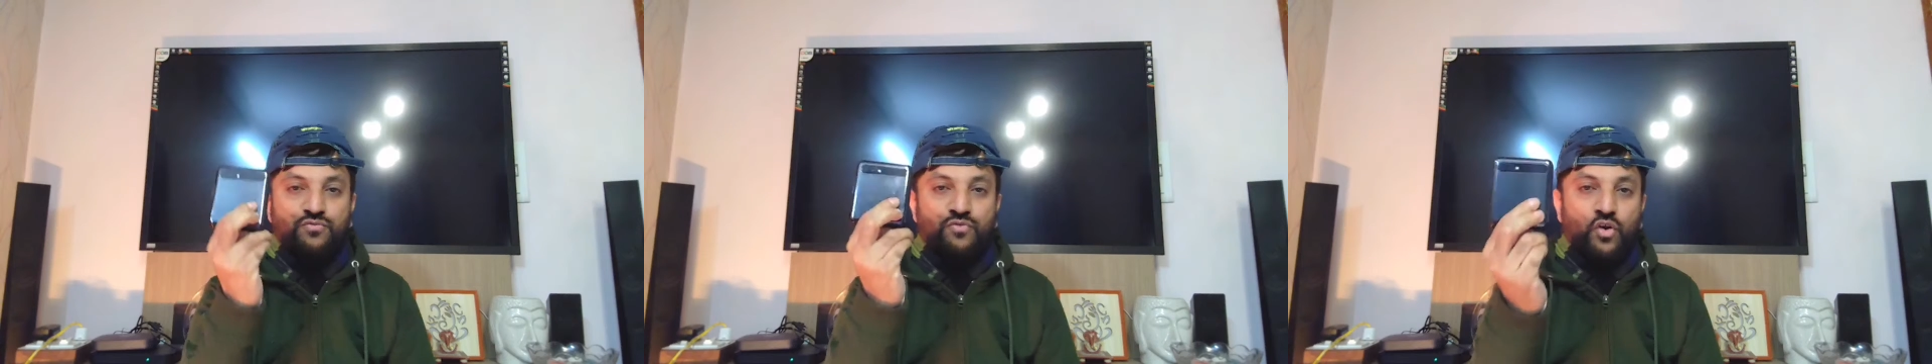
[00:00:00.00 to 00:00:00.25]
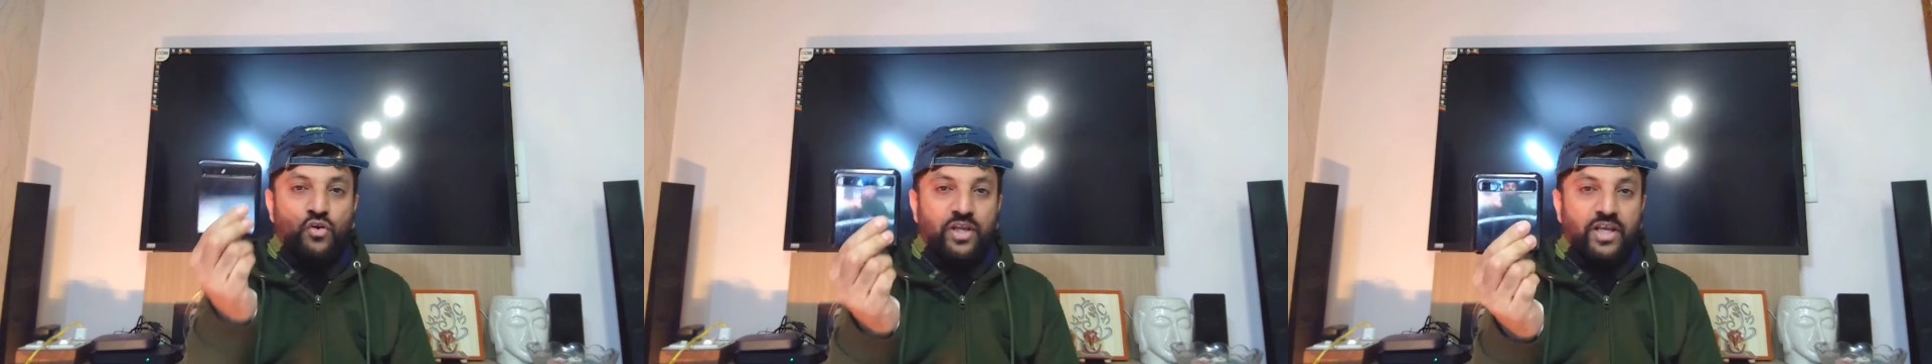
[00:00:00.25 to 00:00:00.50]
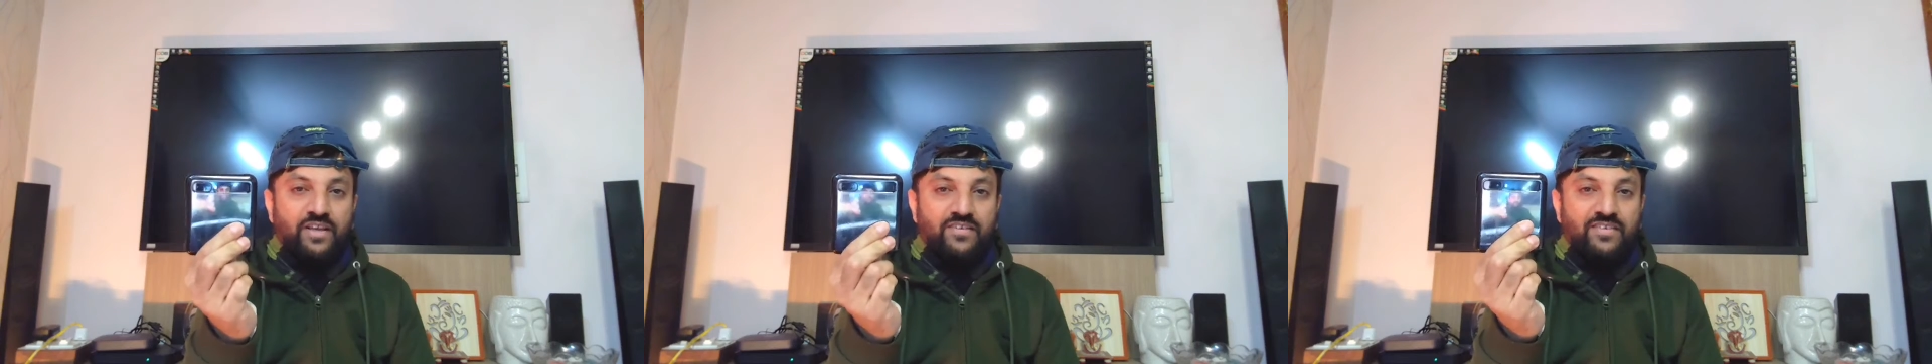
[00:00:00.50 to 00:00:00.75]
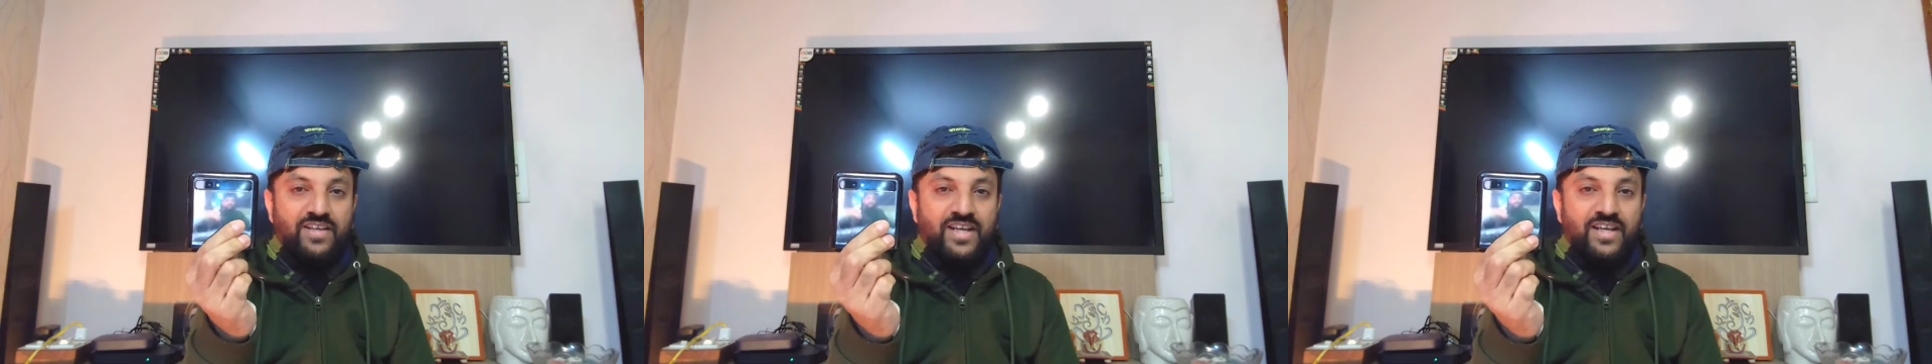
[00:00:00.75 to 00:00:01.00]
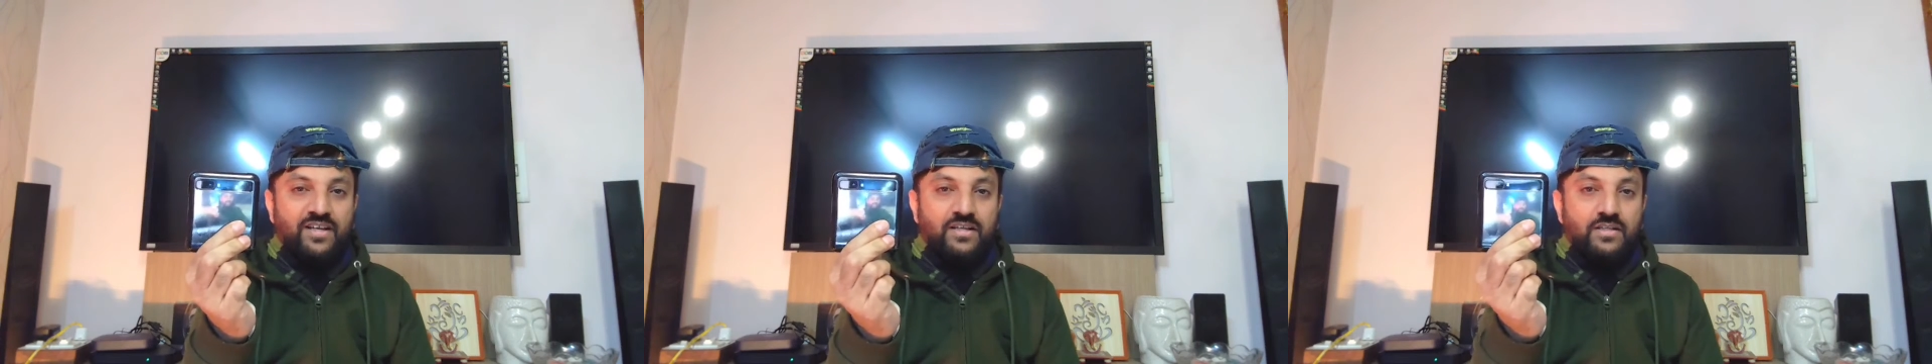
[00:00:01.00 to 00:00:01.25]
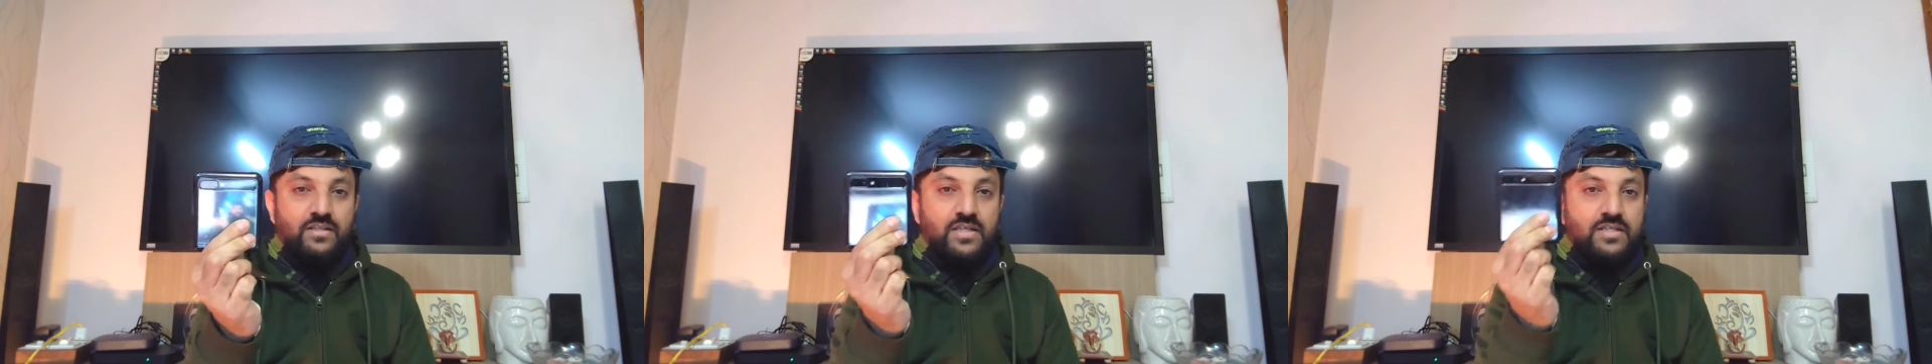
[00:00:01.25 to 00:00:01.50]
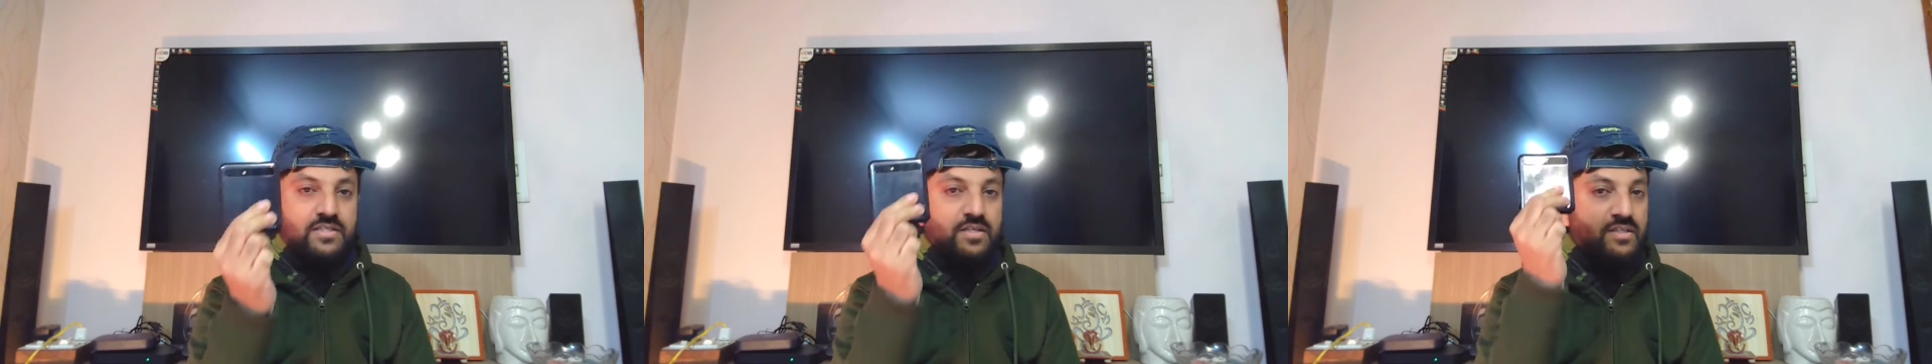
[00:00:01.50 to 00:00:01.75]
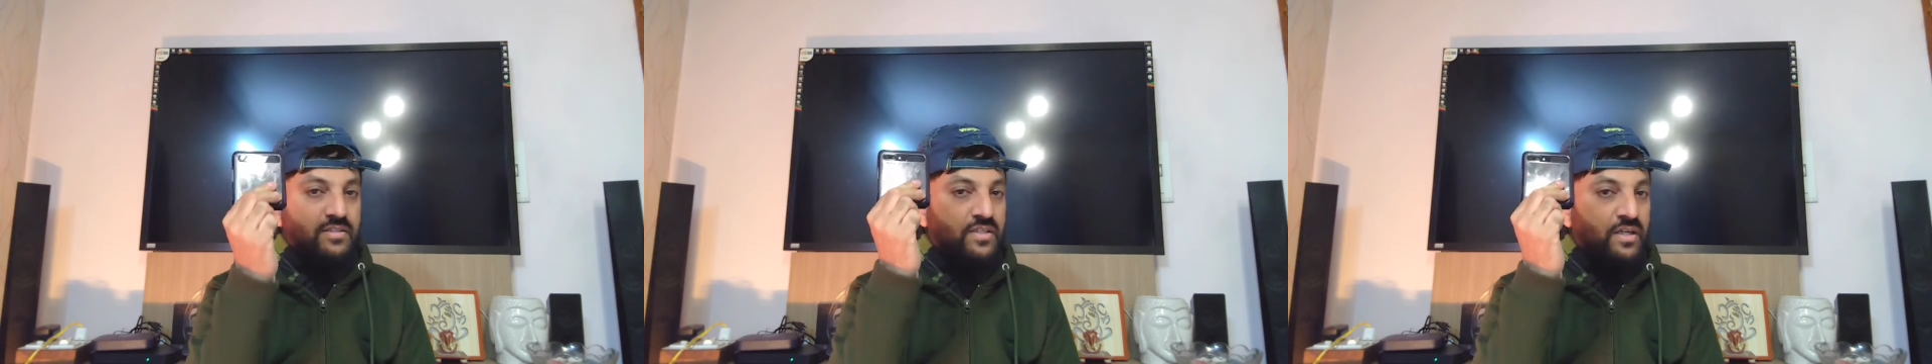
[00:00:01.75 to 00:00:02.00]
phone is. This
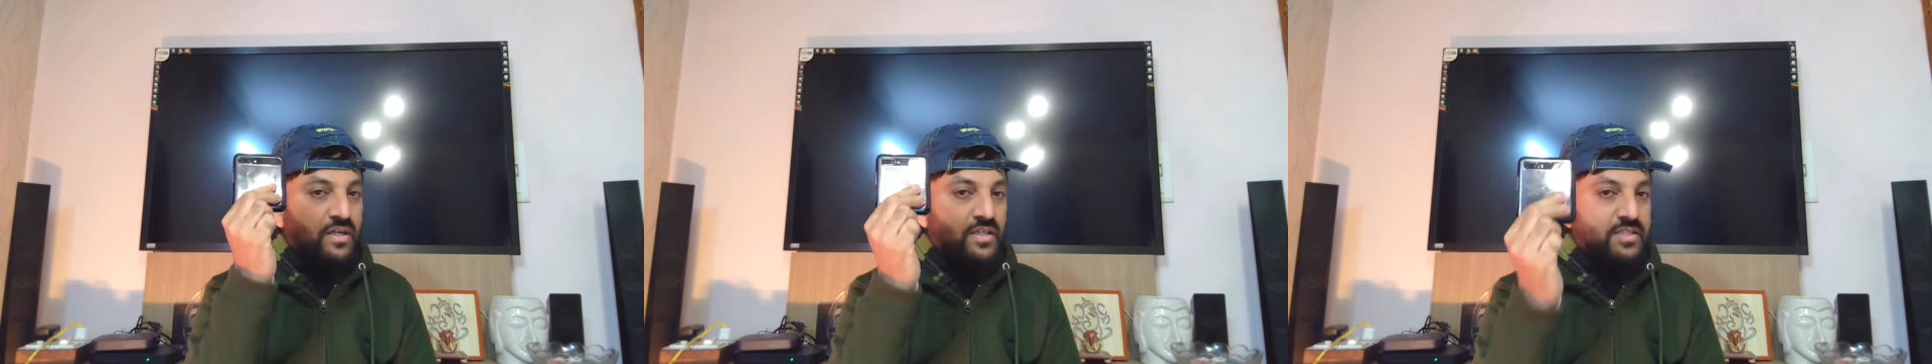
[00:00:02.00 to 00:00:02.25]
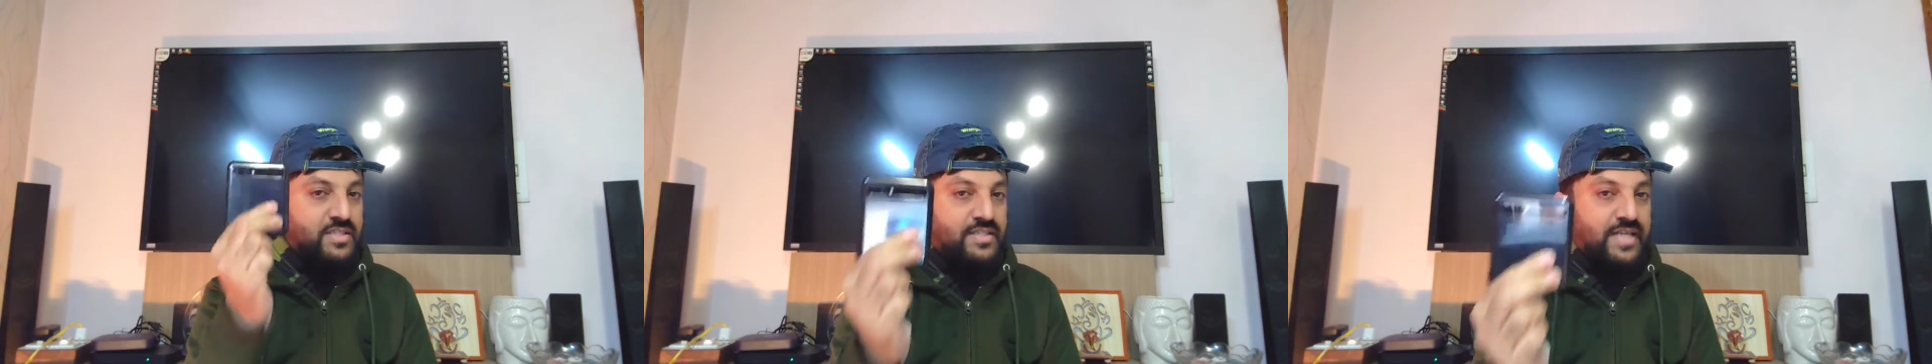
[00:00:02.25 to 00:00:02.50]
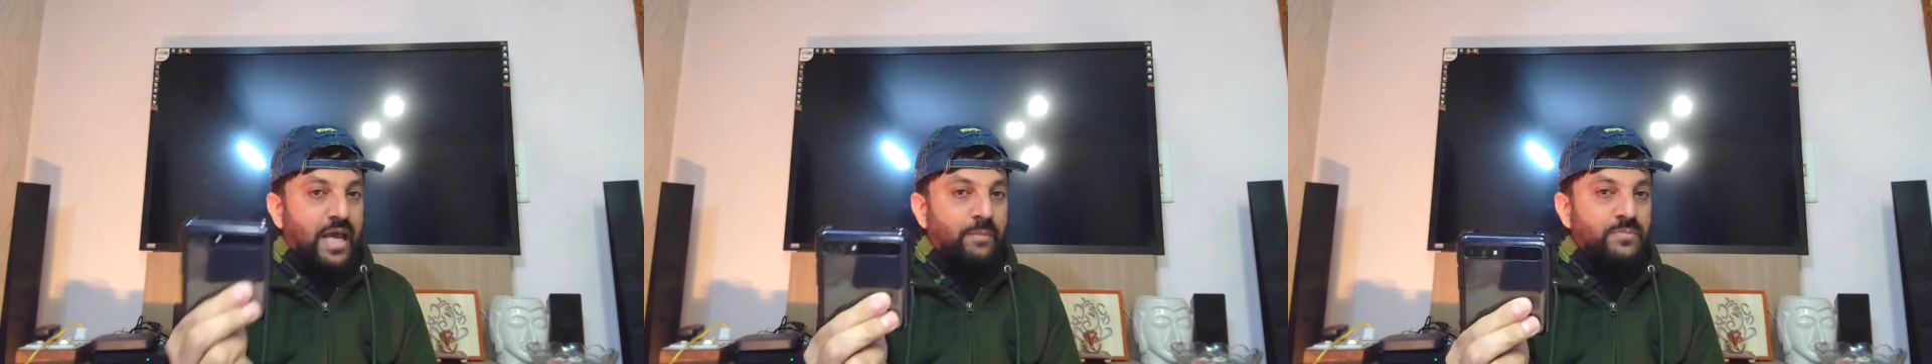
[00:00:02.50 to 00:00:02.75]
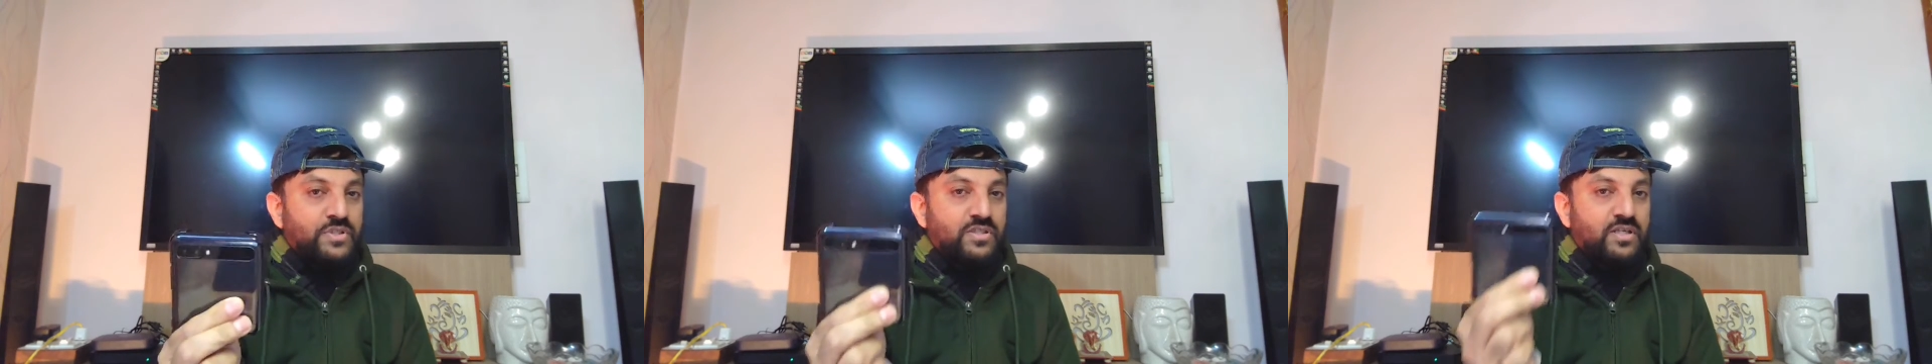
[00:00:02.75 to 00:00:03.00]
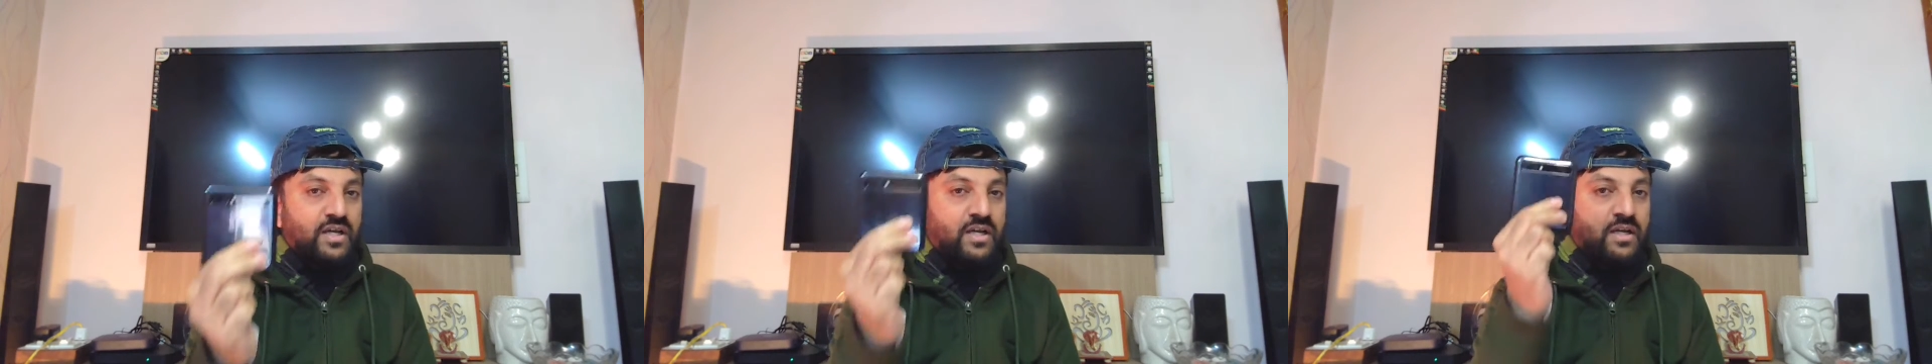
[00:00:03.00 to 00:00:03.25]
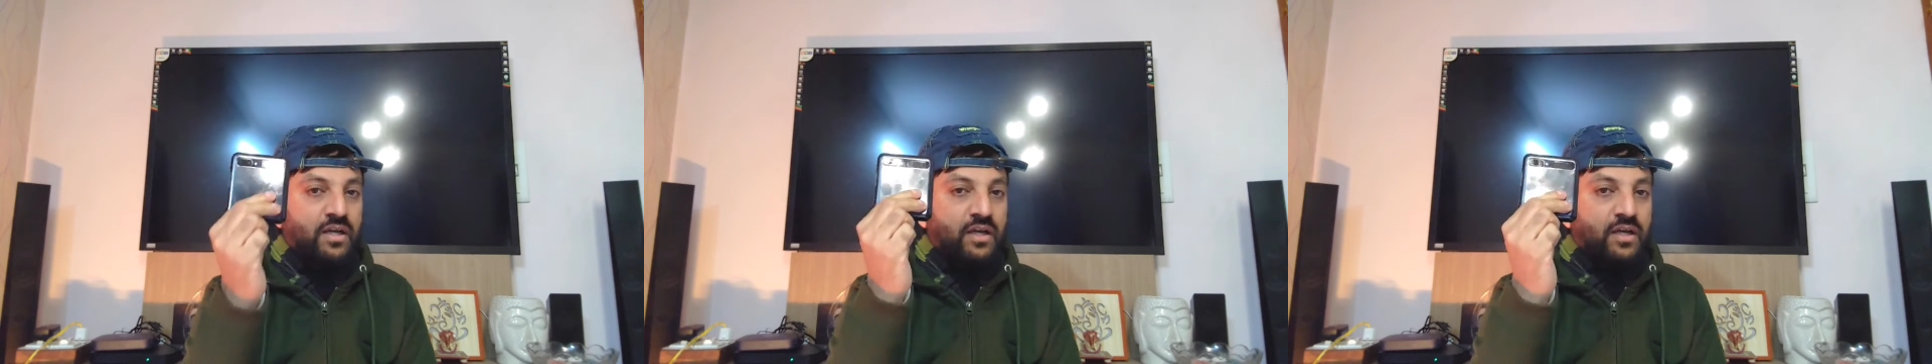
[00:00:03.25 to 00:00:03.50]
is Samsung